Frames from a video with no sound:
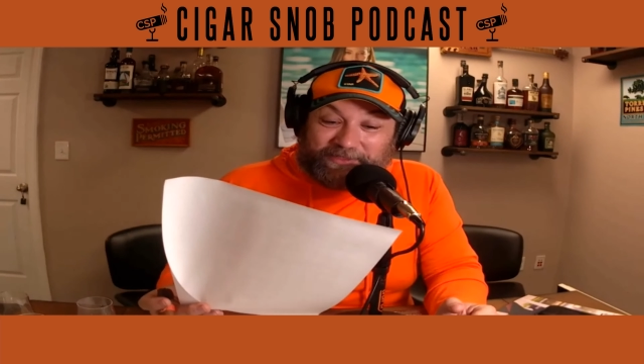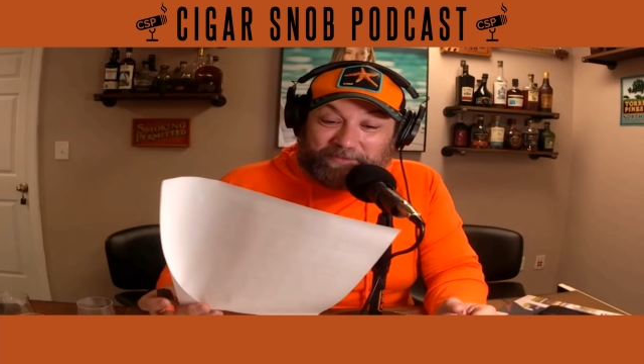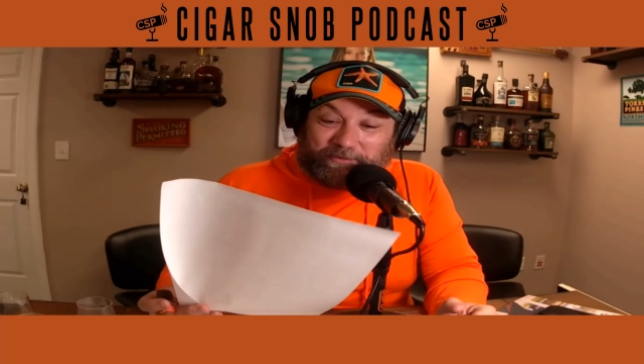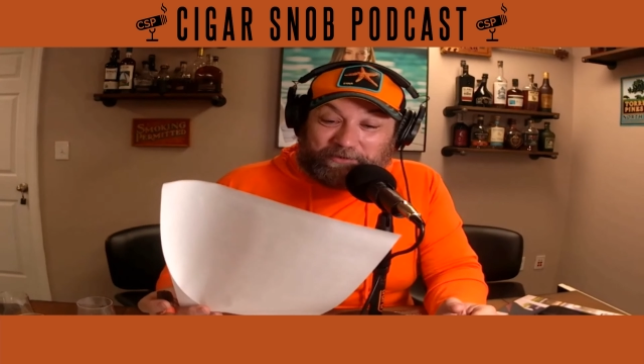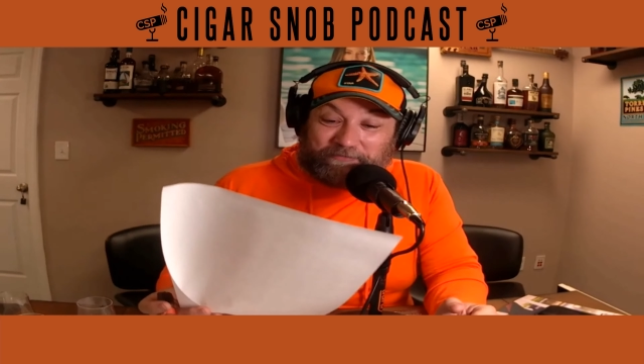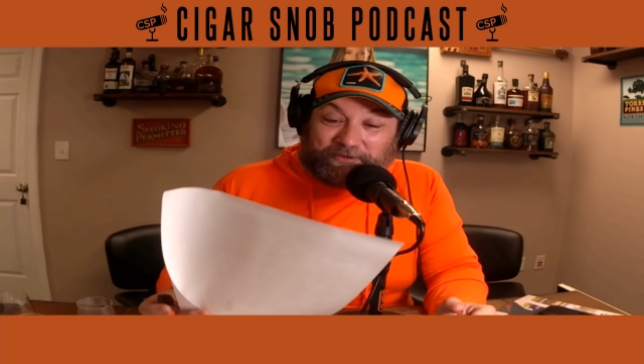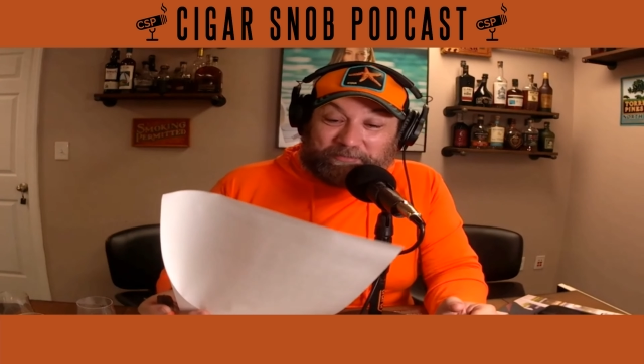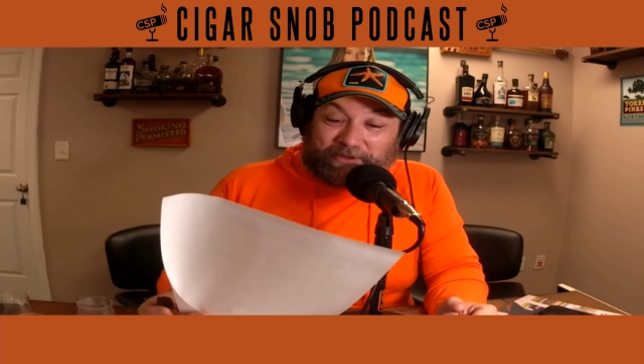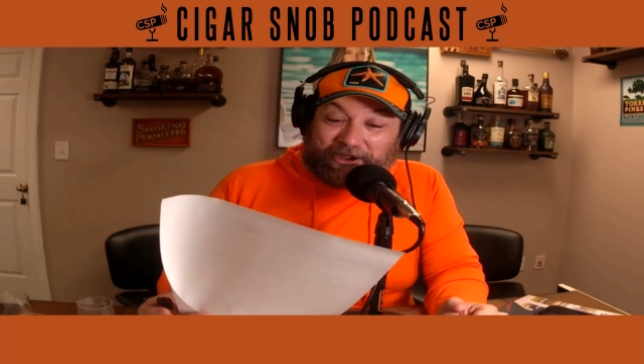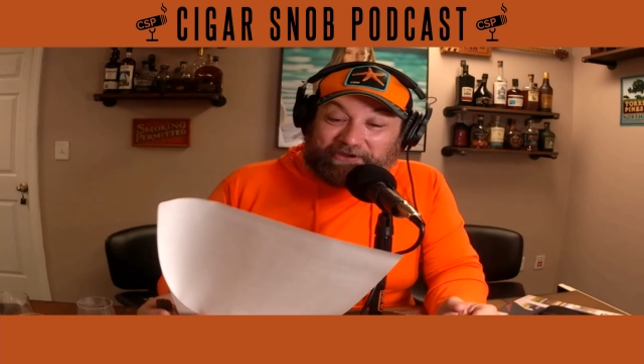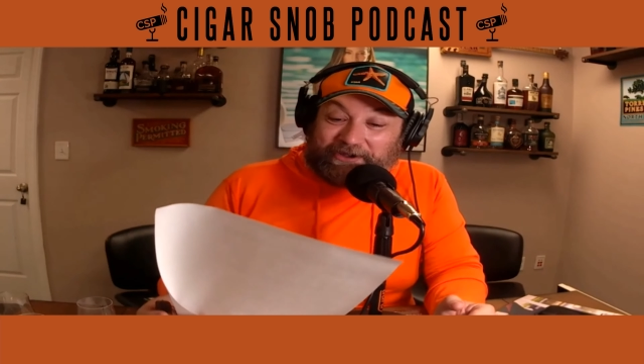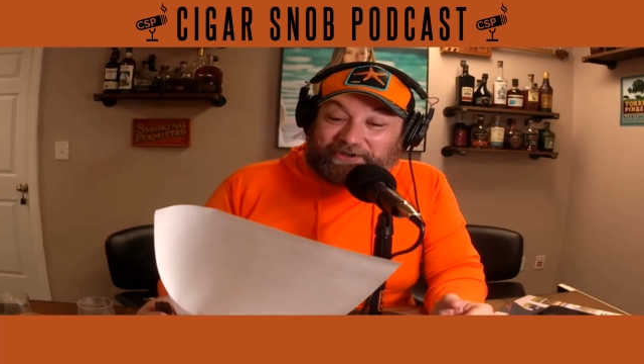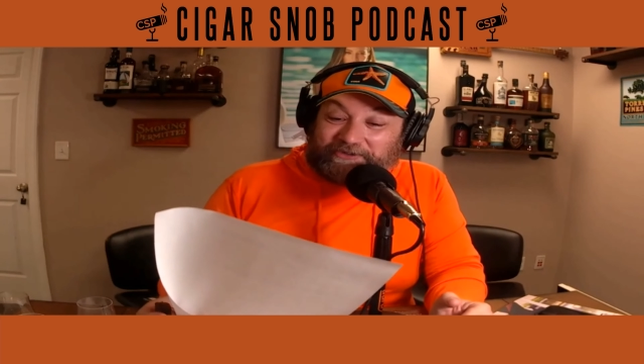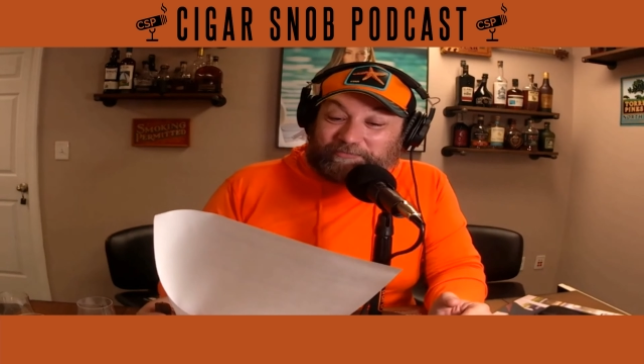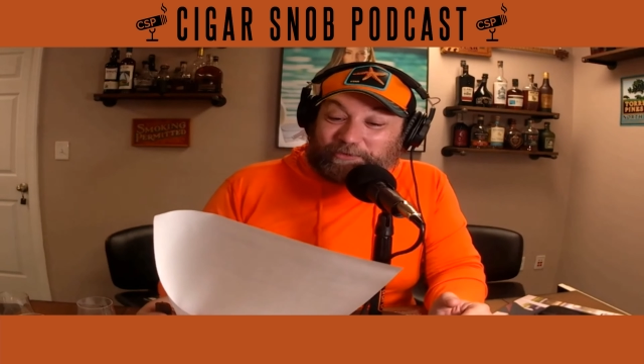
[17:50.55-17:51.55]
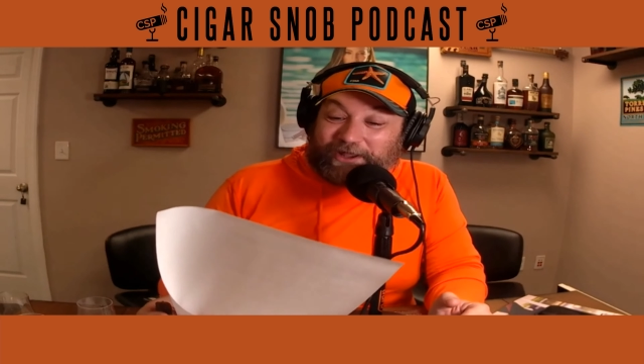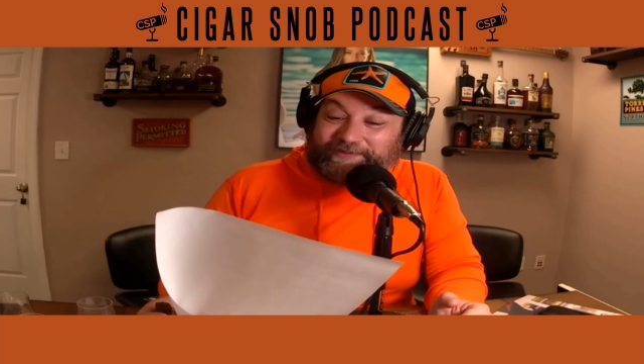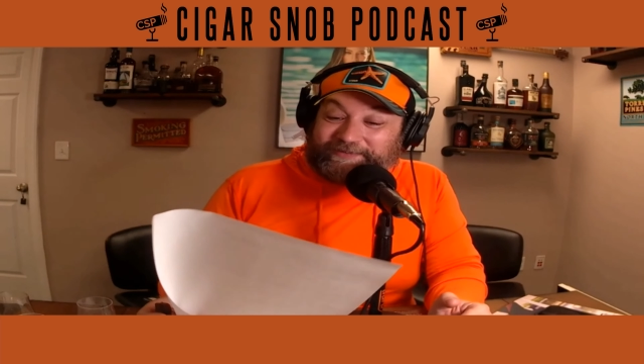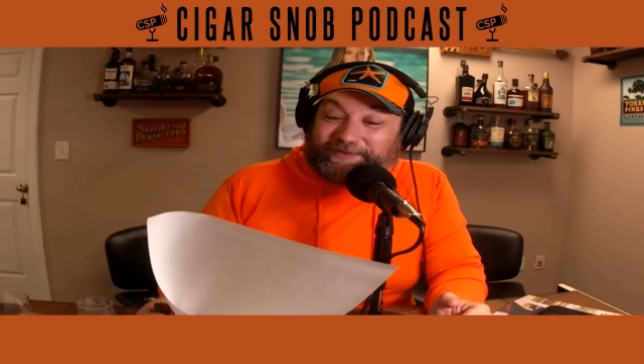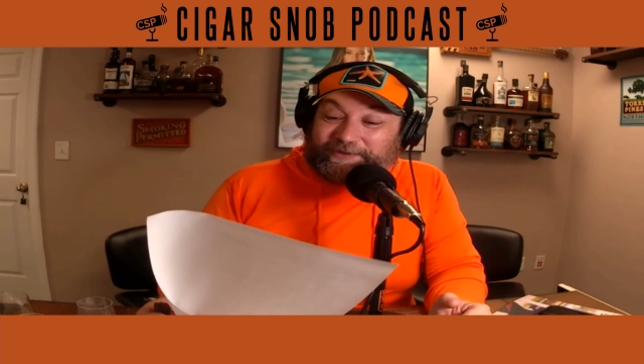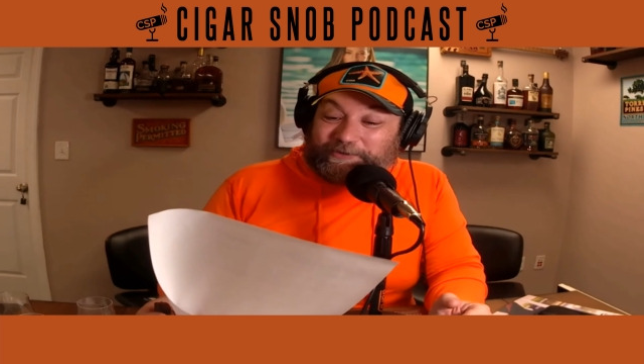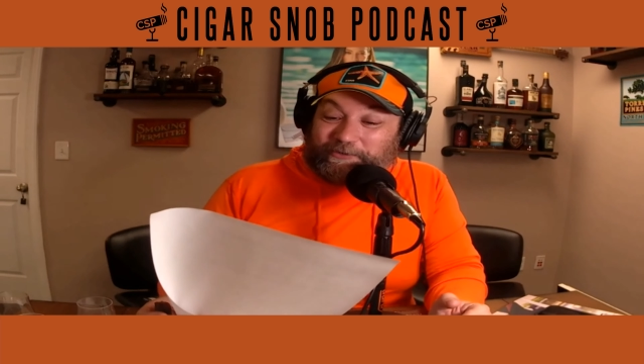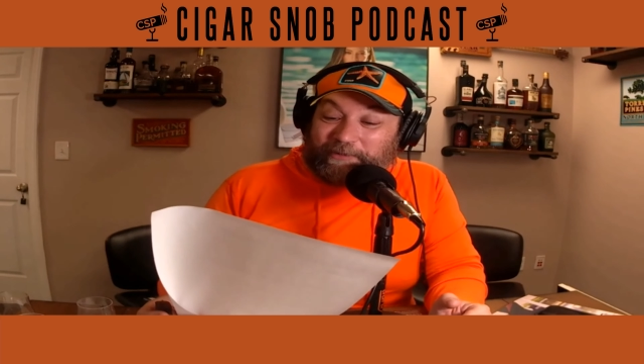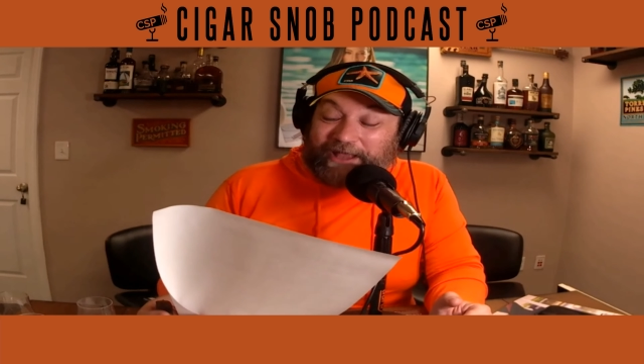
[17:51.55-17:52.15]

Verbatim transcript: the perfect pairing is brought to you